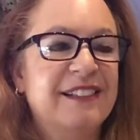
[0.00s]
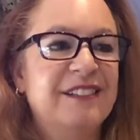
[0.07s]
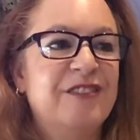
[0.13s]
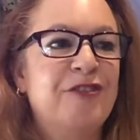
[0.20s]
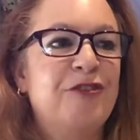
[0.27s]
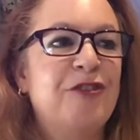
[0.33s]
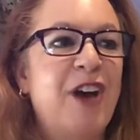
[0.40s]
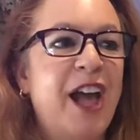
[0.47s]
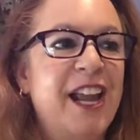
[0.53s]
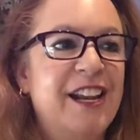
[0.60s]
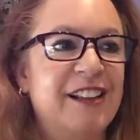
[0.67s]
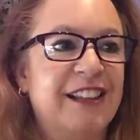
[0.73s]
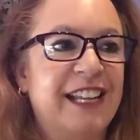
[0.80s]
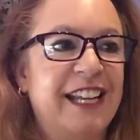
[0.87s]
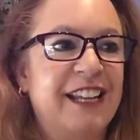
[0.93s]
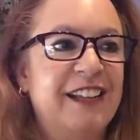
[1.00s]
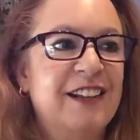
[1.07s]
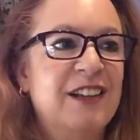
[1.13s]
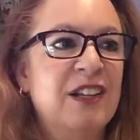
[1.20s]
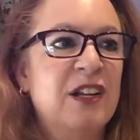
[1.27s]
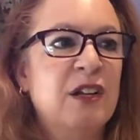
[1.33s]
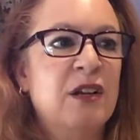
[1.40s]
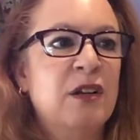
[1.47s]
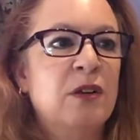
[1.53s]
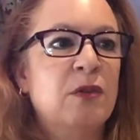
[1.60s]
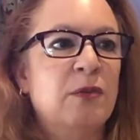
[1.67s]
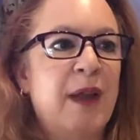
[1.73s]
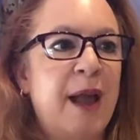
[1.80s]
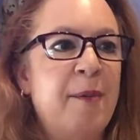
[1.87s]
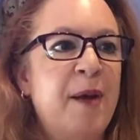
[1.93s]
Finally,
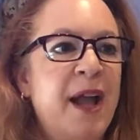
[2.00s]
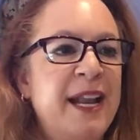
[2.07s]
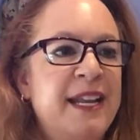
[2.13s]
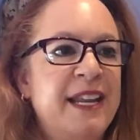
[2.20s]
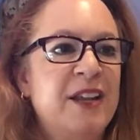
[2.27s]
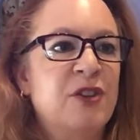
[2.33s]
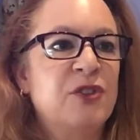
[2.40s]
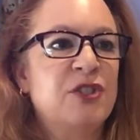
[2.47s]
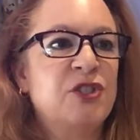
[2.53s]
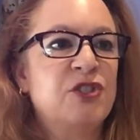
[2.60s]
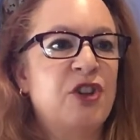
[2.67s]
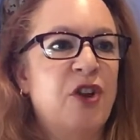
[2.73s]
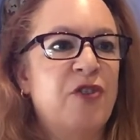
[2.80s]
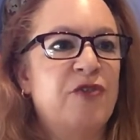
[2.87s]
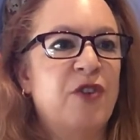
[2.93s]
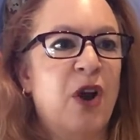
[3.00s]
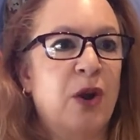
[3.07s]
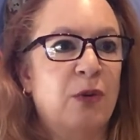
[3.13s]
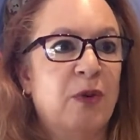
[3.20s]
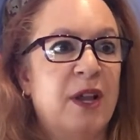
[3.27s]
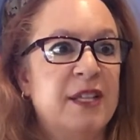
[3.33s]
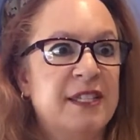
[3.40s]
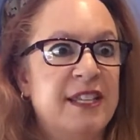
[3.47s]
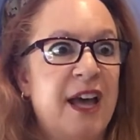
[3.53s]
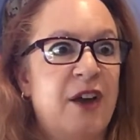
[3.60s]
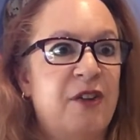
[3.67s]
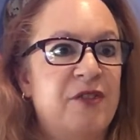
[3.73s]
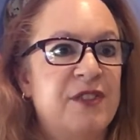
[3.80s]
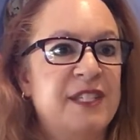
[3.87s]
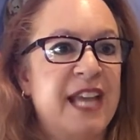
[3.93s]
Rabbi Neil's shofar runs out
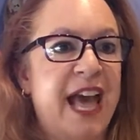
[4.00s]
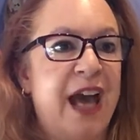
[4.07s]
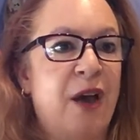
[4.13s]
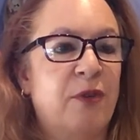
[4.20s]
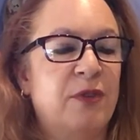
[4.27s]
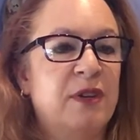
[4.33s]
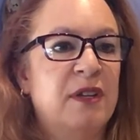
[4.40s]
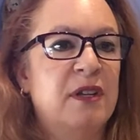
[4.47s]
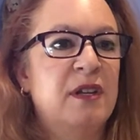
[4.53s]
of sound.